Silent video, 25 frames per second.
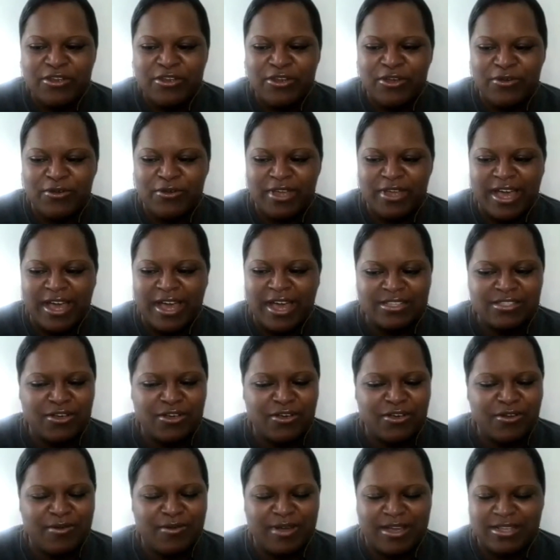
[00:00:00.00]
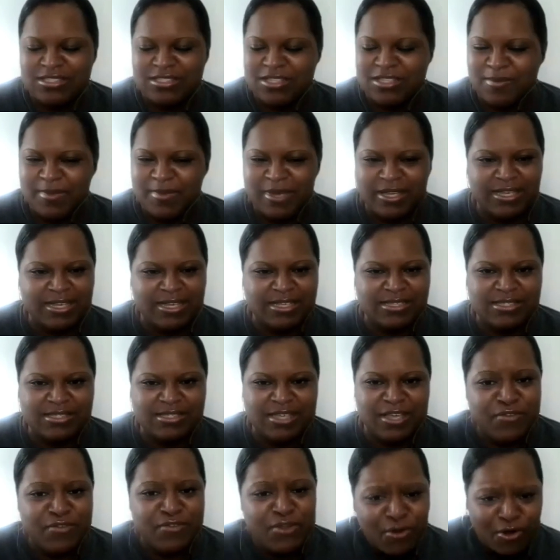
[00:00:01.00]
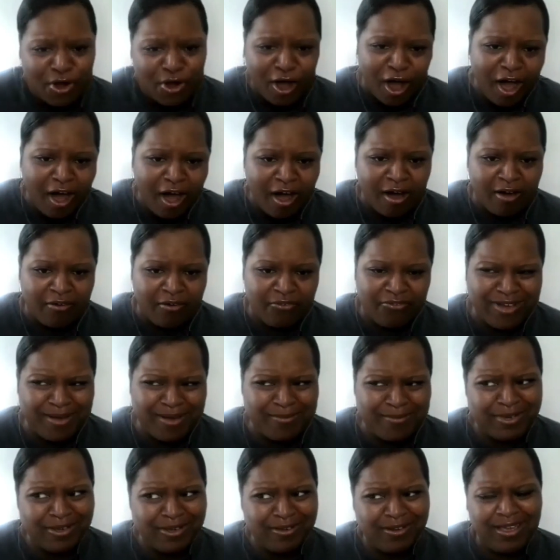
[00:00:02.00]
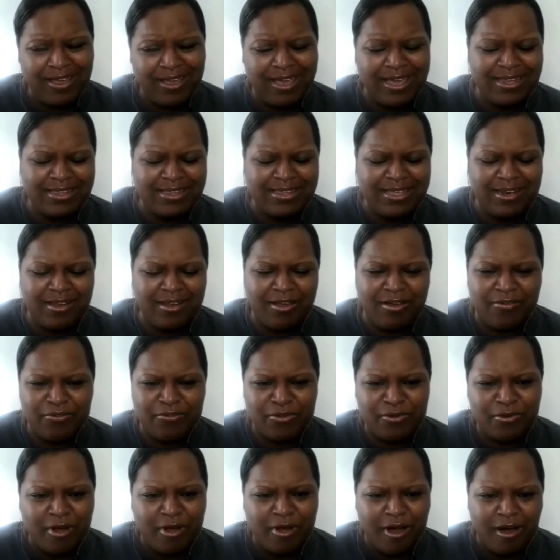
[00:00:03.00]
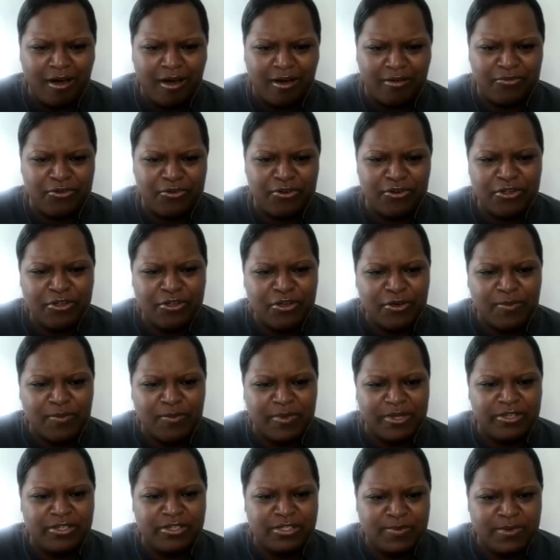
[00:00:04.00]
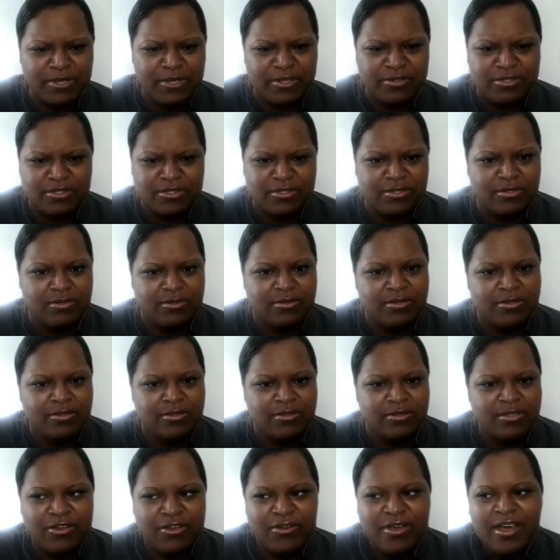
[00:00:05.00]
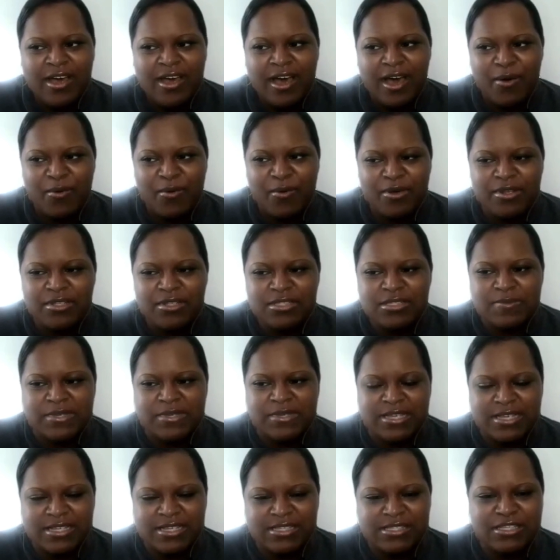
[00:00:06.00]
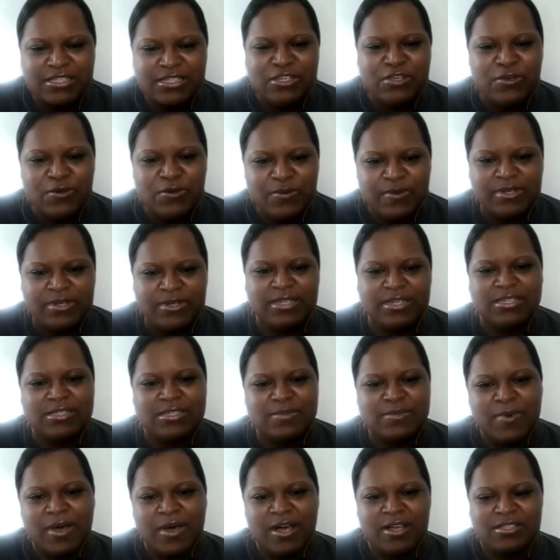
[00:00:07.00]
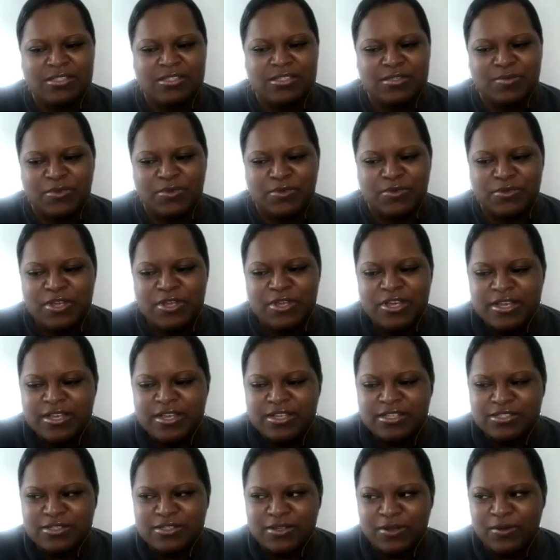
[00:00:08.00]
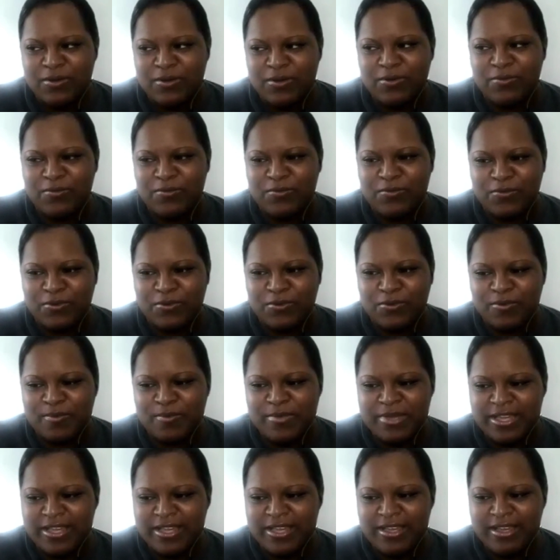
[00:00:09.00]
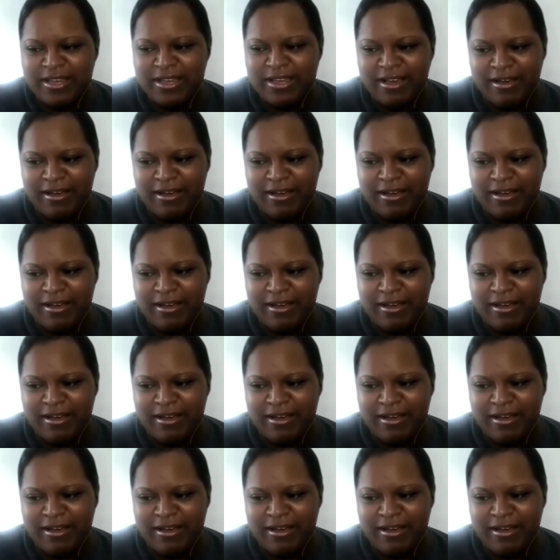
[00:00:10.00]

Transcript: I tell my guests, if you cough, I'm not going to edit that out. If you cough, you're human. You're supposed to, I want it to be as humanly as possible. So for me,